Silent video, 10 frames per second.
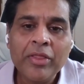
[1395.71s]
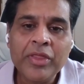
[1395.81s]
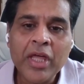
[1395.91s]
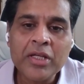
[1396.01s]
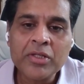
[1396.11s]

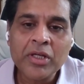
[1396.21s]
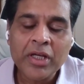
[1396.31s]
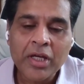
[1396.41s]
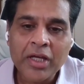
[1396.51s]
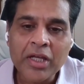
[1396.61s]
There is
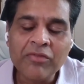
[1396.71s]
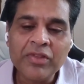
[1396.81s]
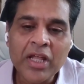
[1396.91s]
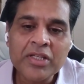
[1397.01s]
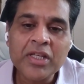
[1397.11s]

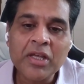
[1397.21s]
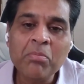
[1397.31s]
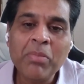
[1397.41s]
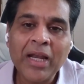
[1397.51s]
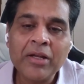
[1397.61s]
If there is
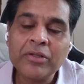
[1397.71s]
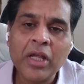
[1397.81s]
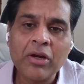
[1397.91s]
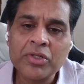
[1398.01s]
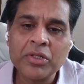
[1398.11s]
imbalance,
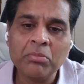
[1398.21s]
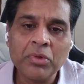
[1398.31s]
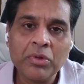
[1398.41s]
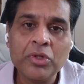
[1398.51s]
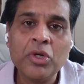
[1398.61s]
there are
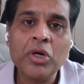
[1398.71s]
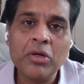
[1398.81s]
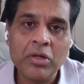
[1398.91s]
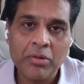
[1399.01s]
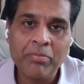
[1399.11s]
some
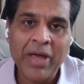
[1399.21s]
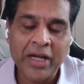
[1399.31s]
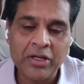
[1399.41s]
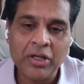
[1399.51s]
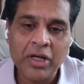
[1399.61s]
good
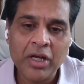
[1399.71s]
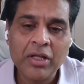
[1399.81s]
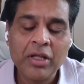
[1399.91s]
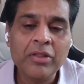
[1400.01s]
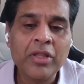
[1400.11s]

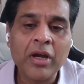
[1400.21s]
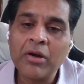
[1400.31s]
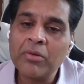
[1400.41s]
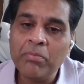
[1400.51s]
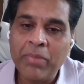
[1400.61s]
bacteria, there
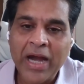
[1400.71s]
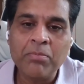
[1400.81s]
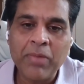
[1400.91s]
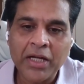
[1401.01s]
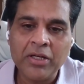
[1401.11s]
are
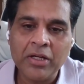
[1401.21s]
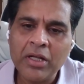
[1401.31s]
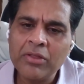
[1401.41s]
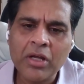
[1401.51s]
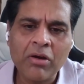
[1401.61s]
bad
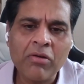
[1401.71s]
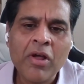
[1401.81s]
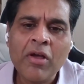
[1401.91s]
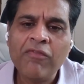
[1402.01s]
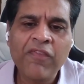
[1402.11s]
bacteria, there are
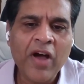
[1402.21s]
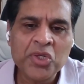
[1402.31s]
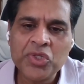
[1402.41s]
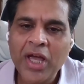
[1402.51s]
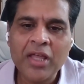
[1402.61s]

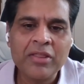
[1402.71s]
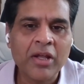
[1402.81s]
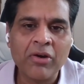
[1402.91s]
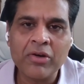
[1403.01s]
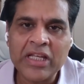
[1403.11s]
fungi,
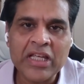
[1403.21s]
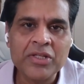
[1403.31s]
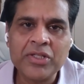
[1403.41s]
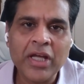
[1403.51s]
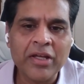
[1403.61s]
there are
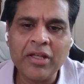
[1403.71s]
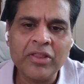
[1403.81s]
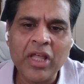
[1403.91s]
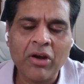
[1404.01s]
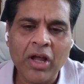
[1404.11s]
yeast,
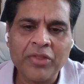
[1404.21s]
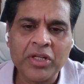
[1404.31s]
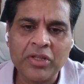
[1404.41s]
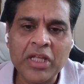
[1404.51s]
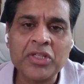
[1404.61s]
there are
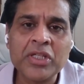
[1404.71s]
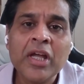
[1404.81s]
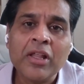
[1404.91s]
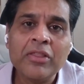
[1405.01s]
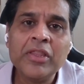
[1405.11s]
other things
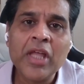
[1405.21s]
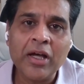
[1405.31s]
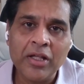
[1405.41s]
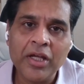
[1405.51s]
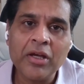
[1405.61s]

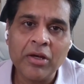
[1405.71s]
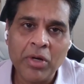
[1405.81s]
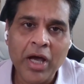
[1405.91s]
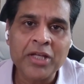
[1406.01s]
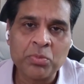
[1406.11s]
that
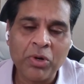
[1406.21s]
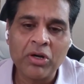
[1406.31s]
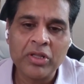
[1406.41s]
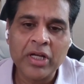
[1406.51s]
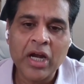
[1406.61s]
as
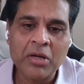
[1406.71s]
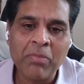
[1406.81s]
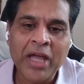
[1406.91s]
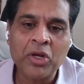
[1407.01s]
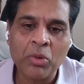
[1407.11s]
part of the
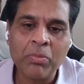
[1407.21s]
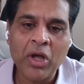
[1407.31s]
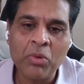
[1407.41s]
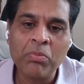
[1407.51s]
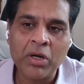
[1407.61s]
gut
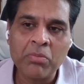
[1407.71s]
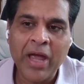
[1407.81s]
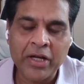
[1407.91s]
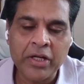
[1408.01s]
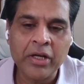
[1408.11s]
microbiome, but
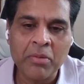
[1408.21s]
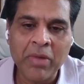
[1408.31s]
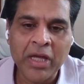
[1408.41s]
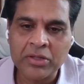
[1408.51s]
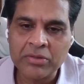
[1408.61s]
bacteria
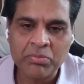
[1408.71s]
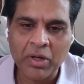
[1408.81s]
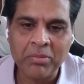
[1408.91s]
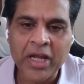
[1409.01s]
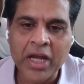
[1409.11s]
makes
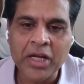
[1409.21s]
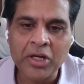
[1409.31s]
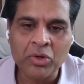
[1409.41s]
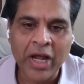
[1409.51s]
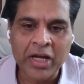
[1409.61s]
probably
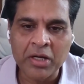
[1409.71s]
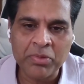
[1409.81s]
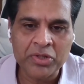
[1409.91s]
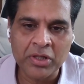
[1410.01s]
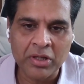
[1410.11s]
80 to
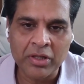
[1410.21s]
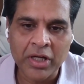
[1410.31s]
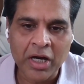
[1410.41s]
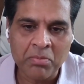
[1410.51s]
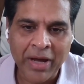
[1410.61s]
90% of the
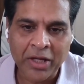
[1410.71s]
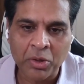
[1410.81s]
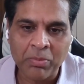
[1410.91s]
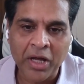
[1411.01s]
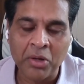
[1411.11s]
gut
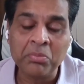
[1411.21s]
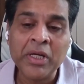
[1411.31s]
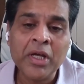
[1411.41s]
microbiome.